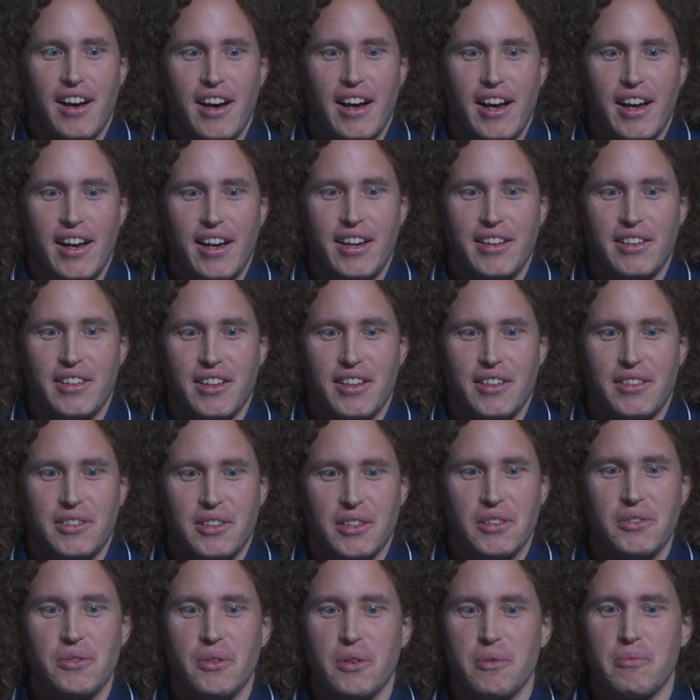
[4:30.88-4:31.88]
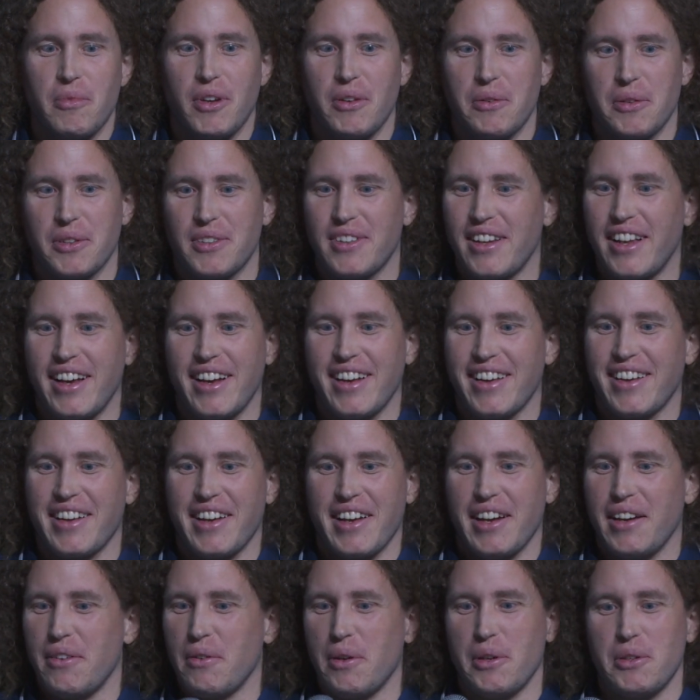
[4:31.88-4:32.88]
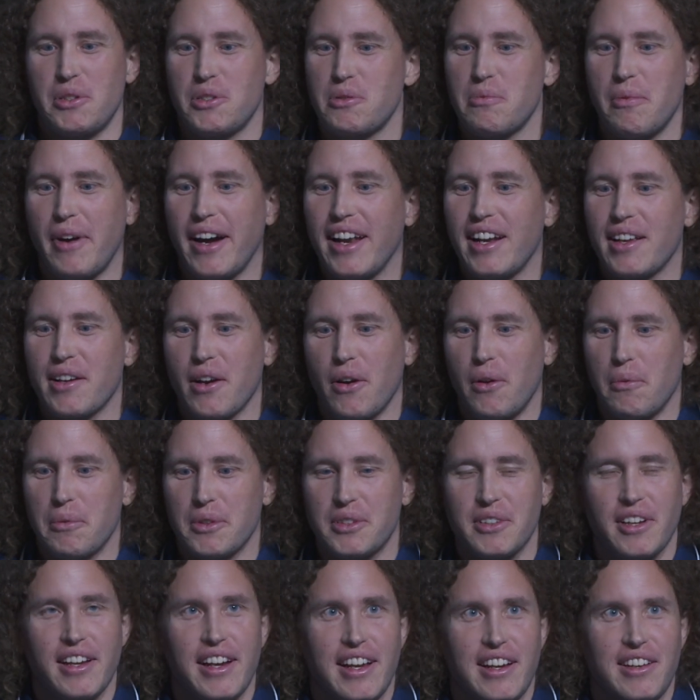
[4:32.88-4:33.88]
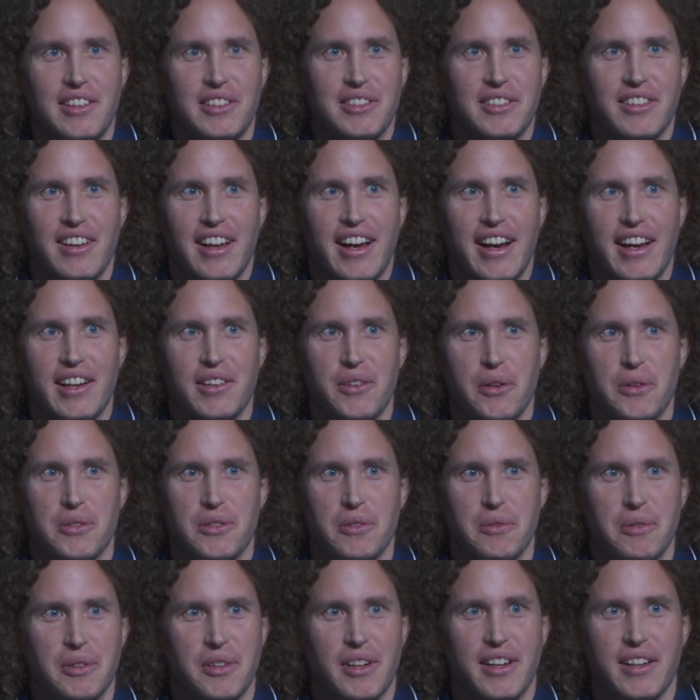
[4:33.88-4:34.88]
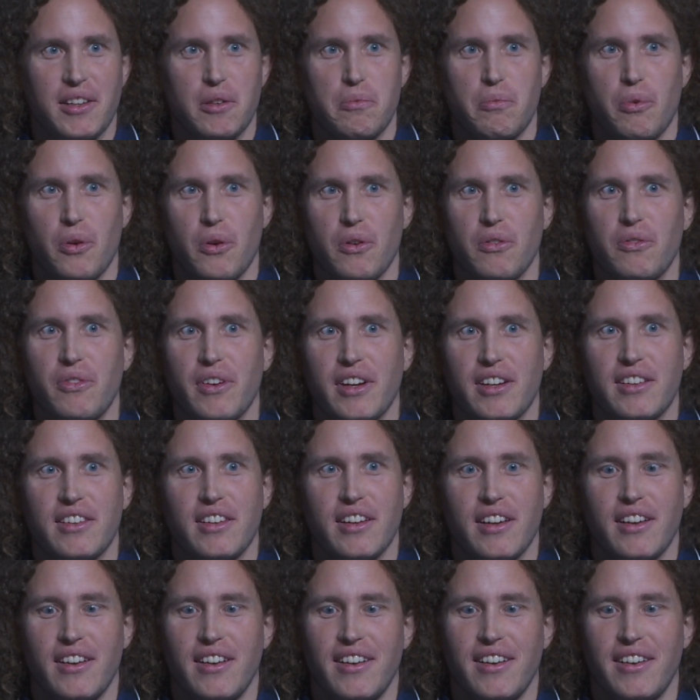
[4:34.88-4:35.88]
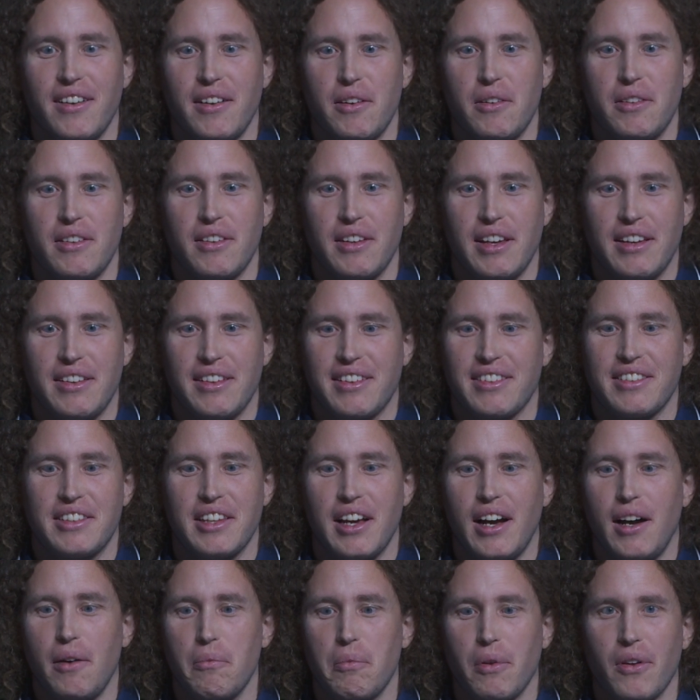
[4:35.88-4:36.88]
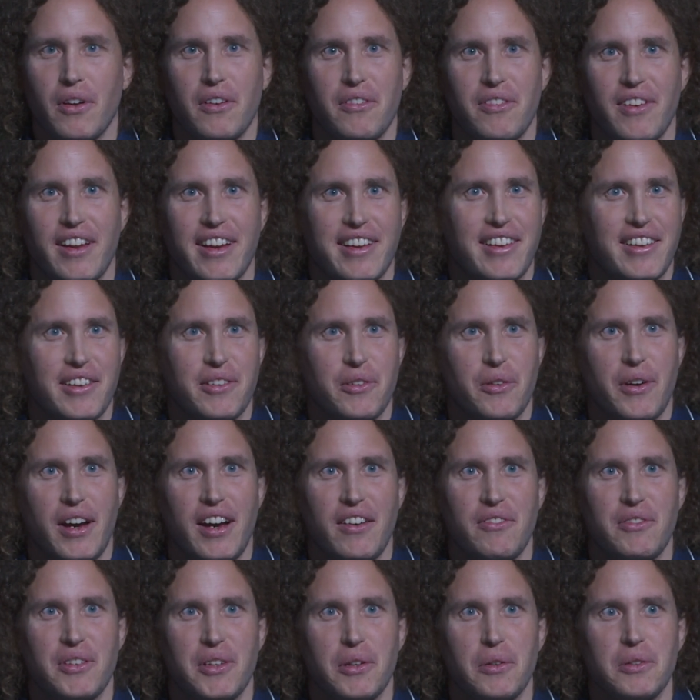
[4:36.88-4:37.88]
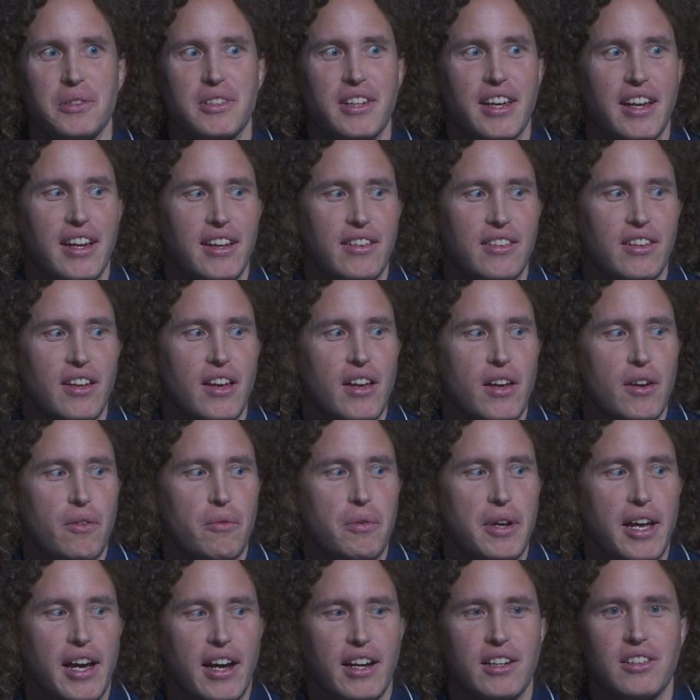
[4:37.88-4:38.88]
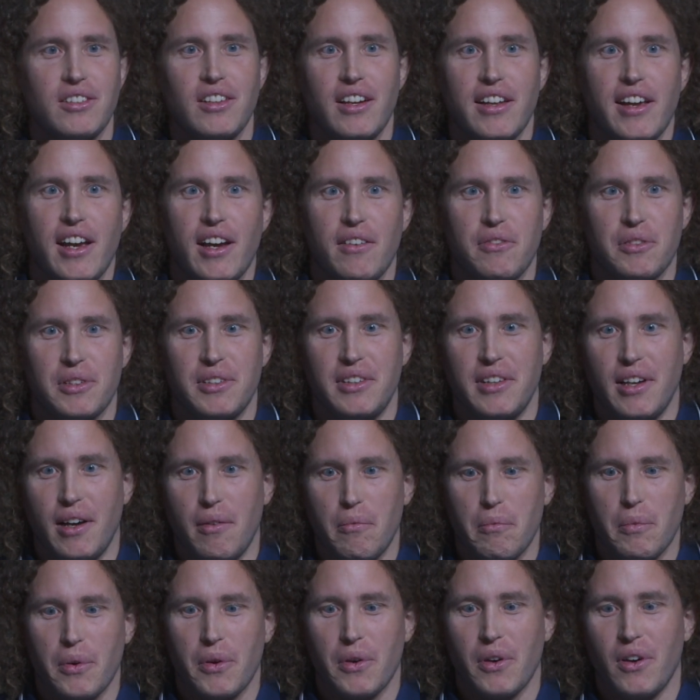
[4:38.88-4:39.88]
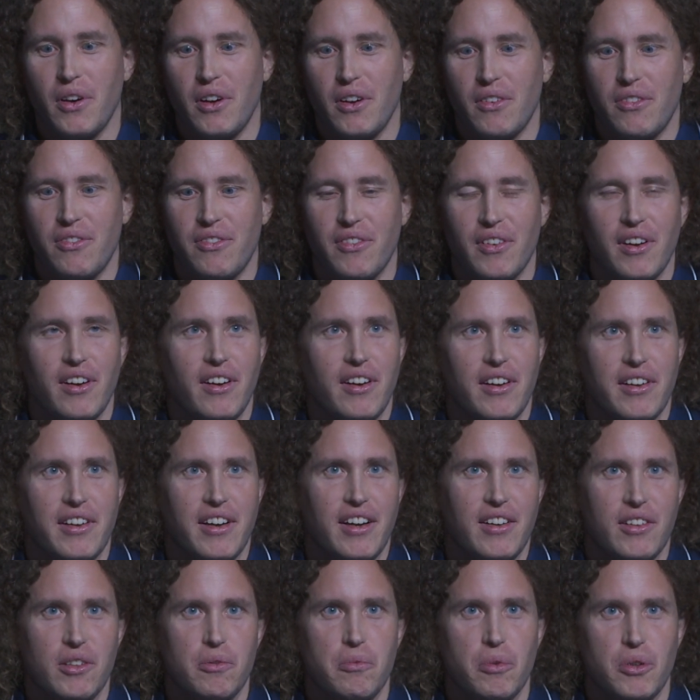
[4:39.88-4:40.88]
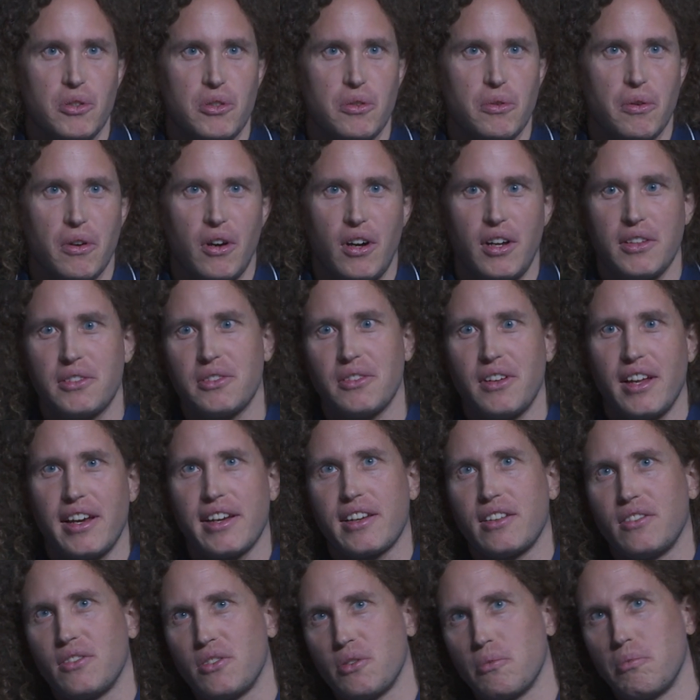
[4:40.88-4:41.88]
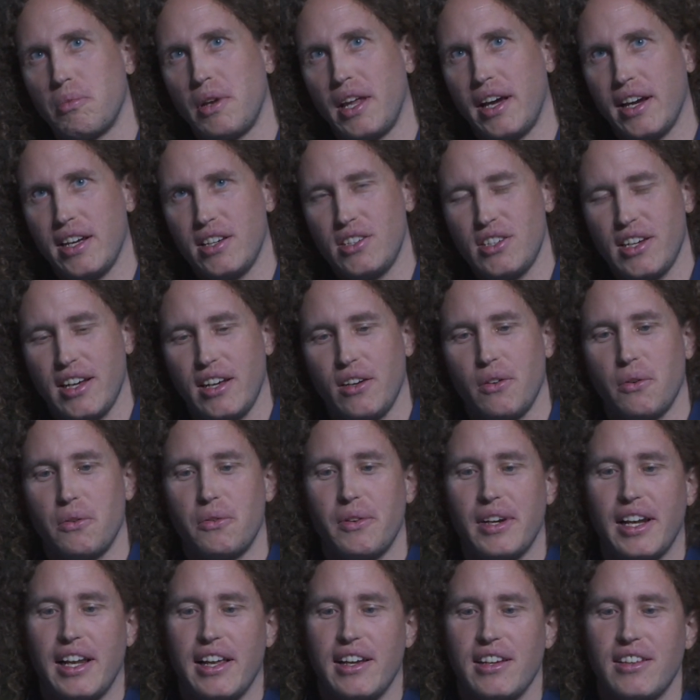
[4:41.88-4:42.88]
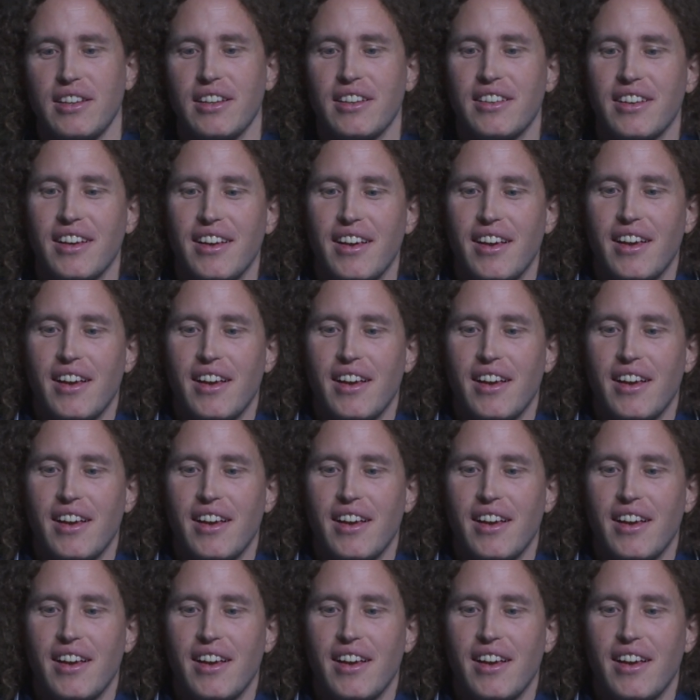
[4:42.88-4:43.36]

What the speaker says: and this for me was like, I was smiling almost at any slide, because it was like a perfect example of like a graph use case. We actually have a number of customers who are also like in supply chain or related